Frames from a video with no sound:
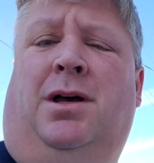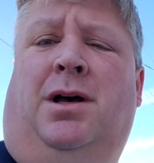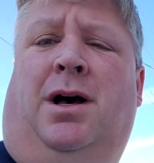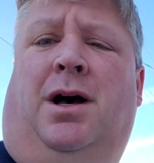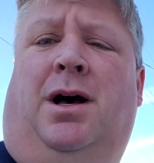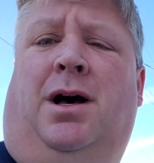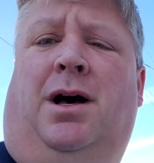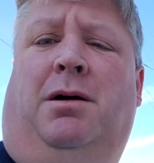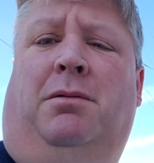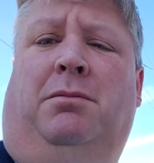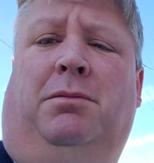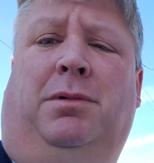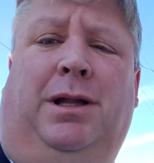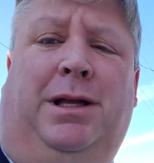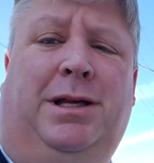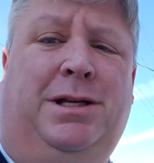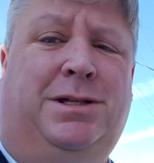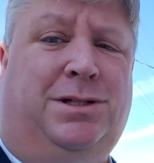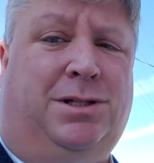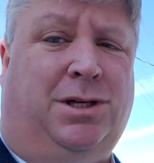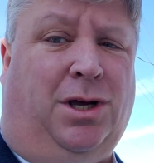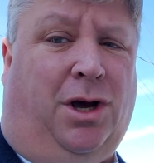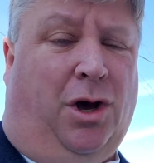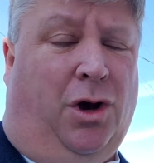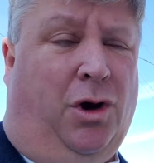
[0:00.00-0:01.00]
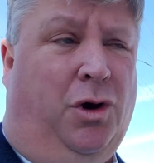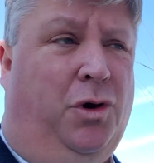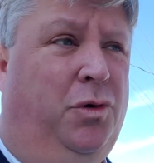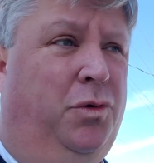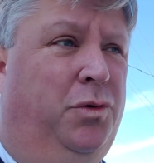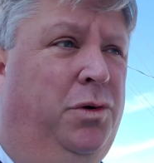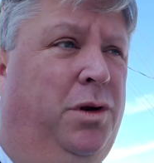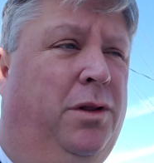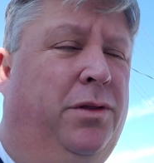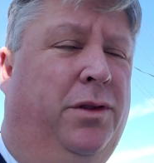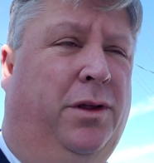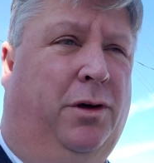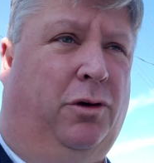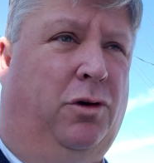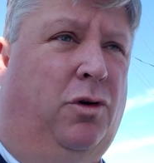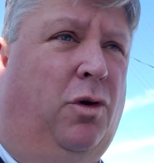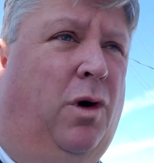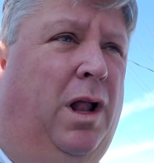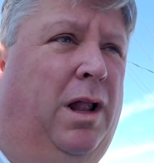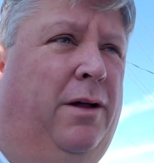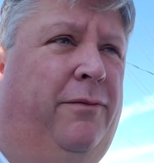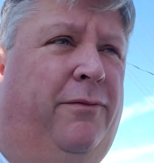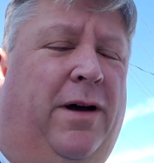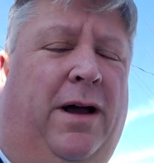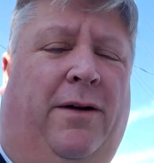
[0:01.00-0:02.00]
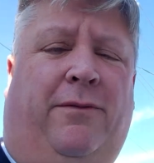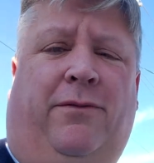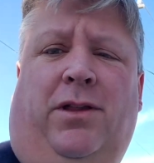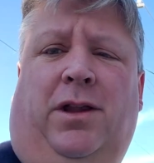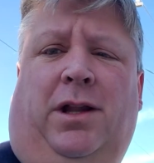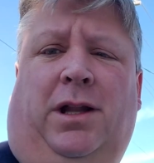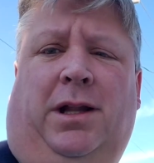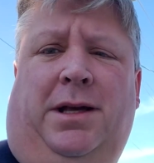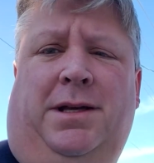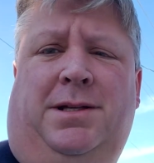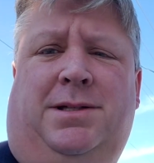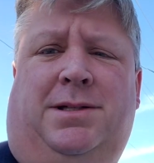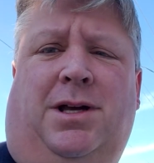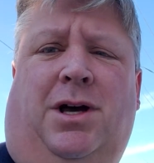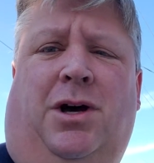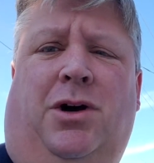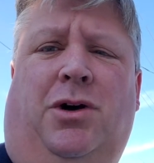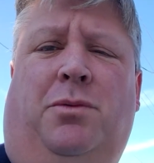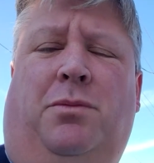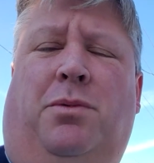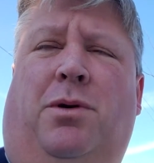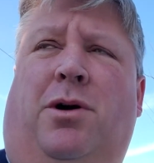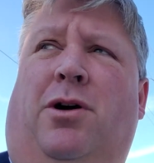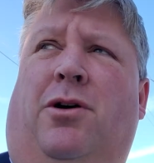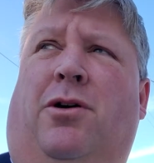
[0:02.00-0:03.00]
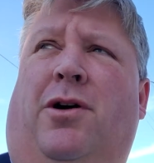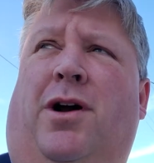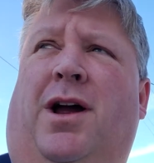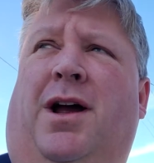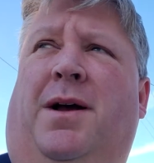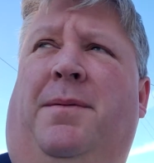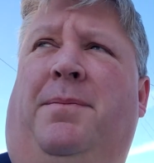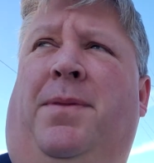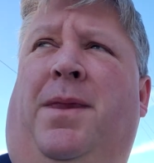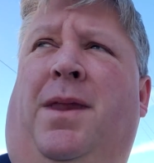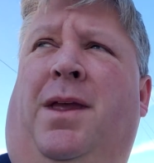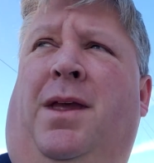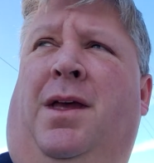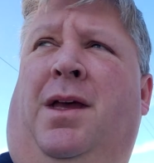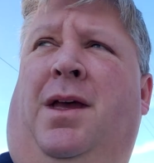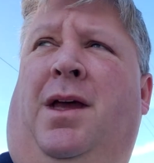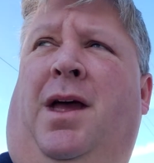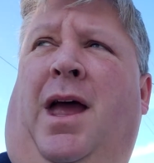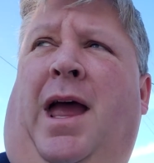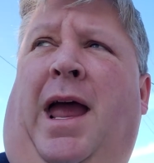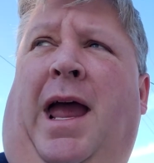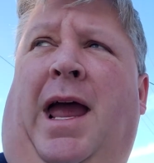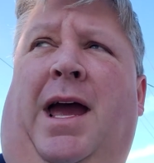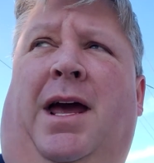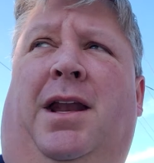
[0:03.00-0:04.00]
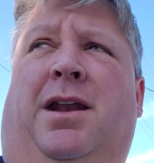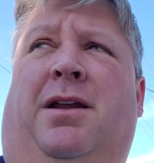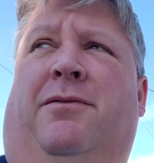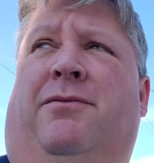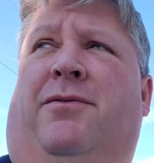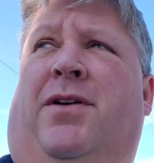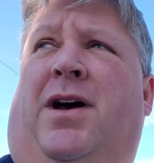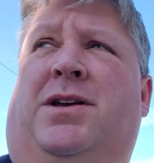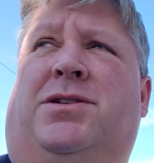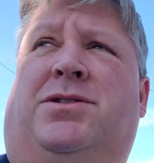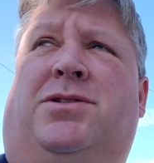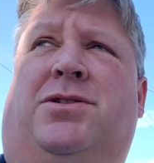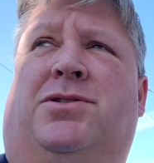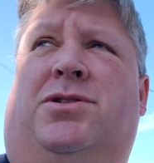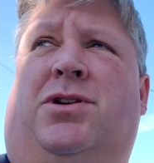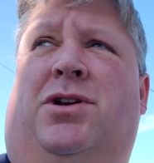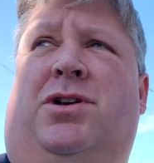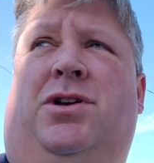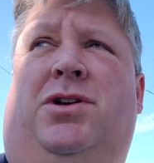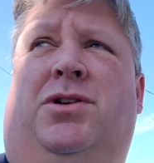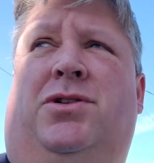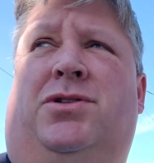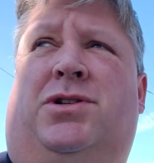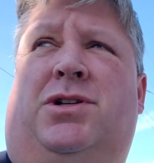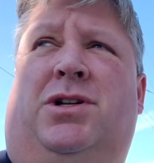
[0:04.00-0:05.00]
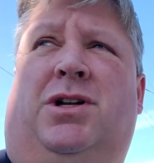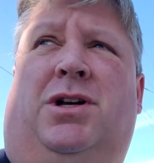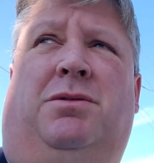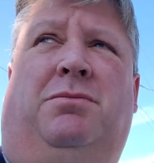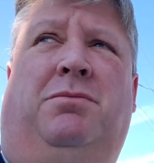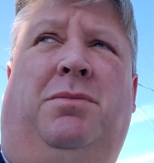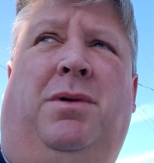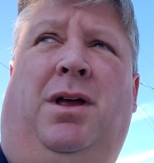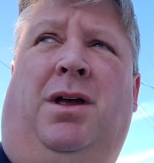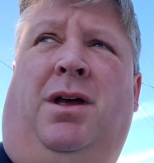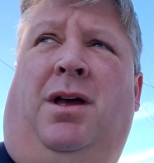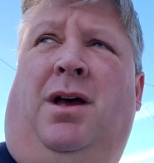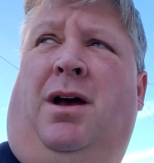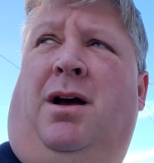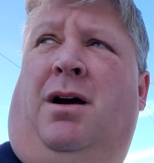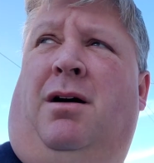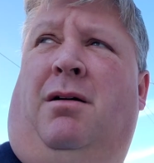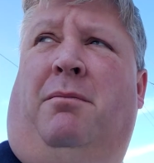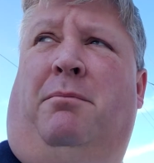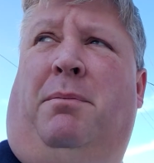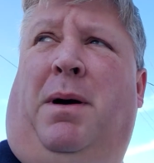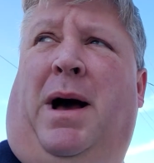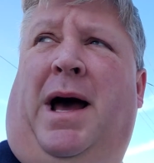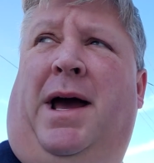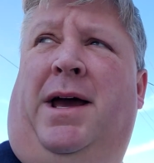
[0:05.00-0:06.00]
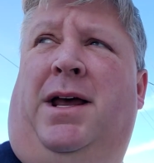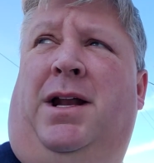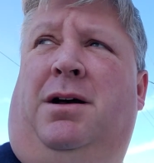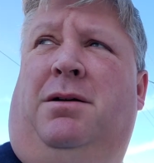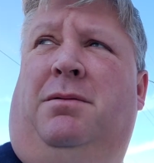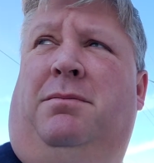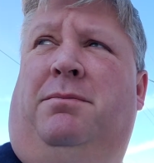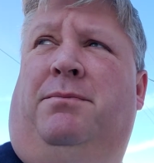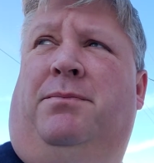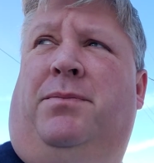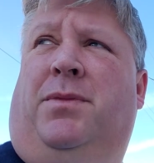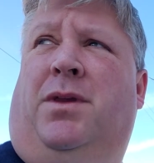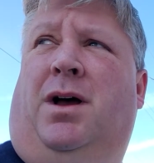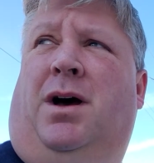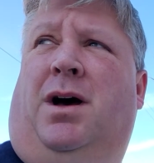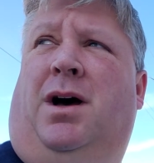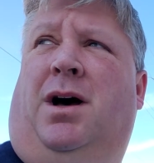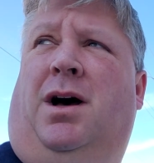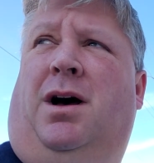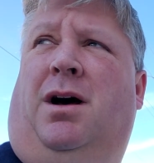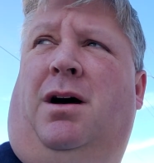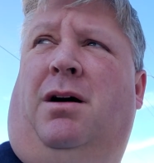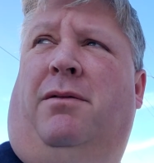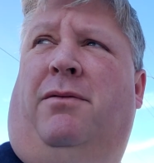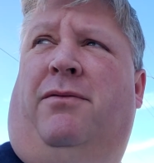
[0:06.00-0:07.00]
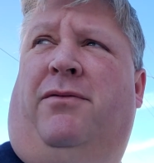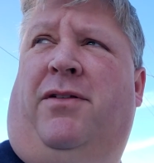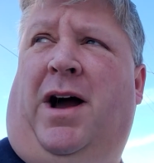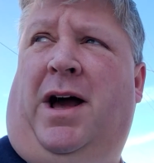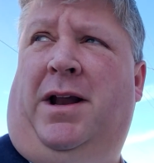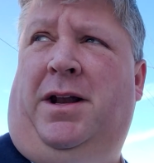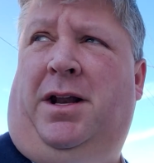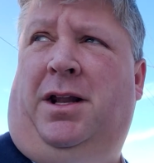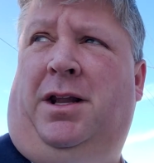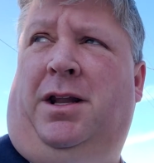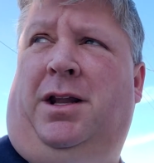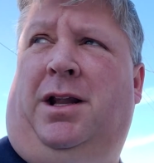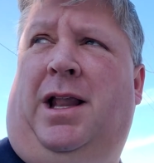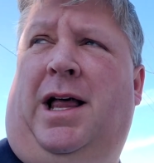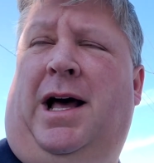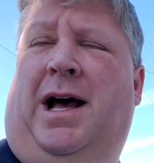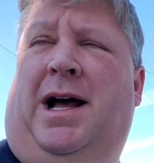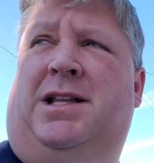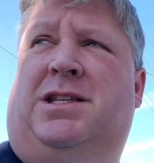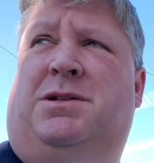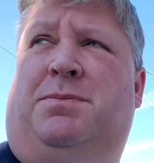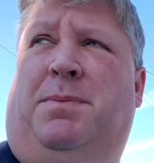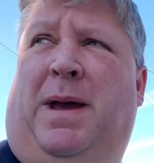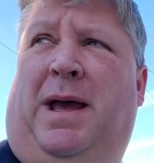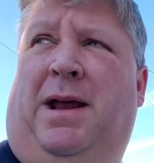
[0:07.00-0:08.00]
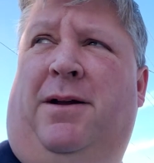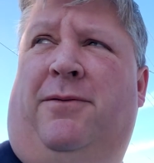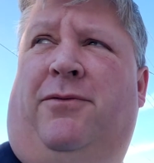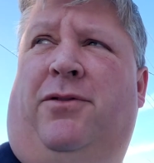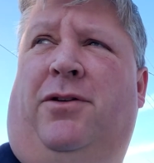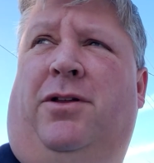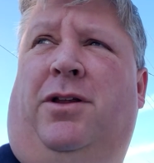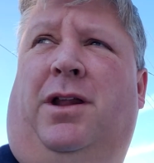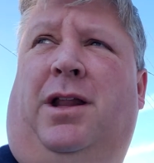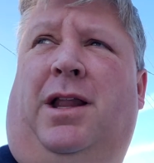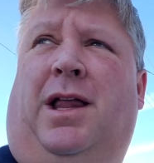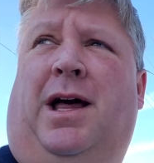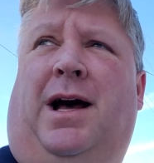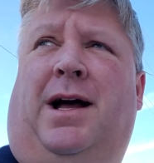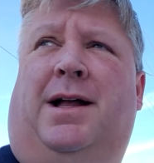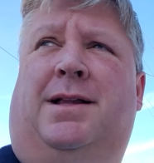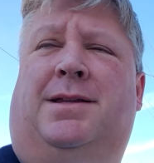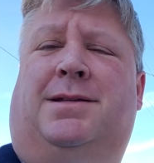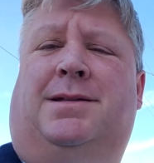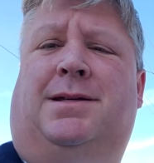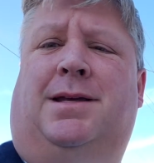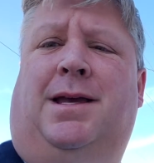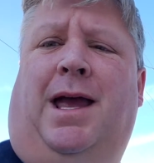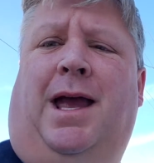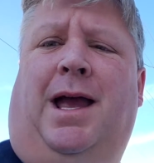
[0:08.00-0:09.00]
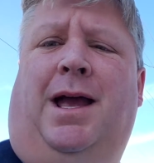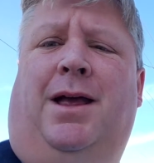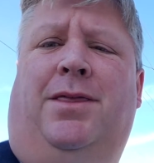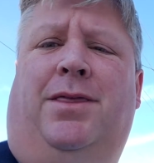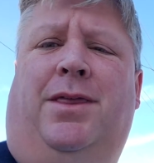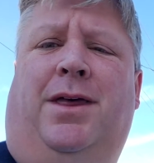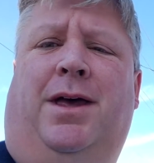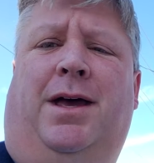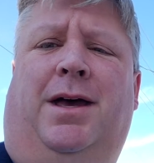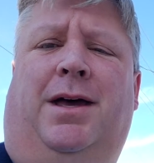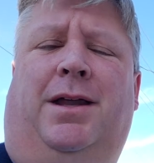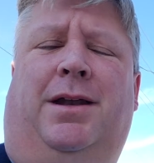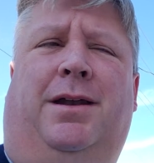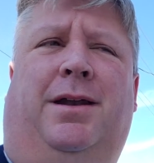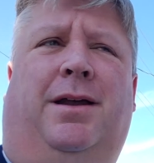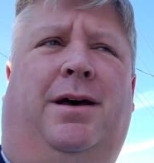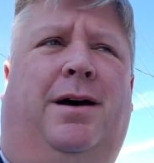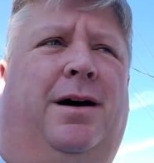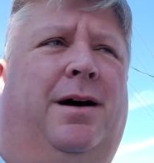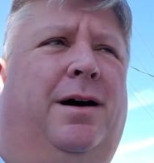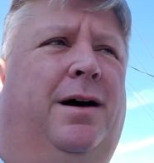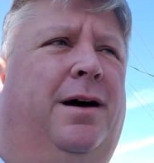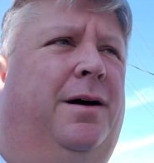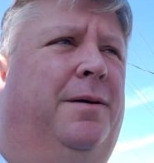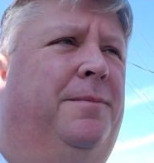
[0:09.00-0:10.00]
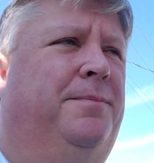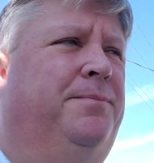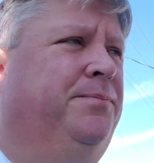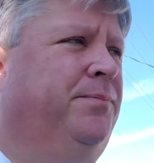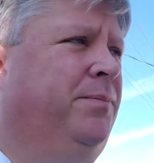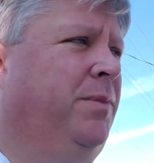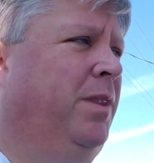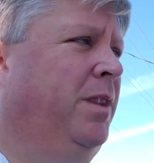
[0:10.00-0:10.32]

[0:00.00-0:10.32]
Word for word: Um, lease to own, they'll qualify for the lease to own program, and investors are using them, buying them, uh, finding the lots, paying for the lots, and then um,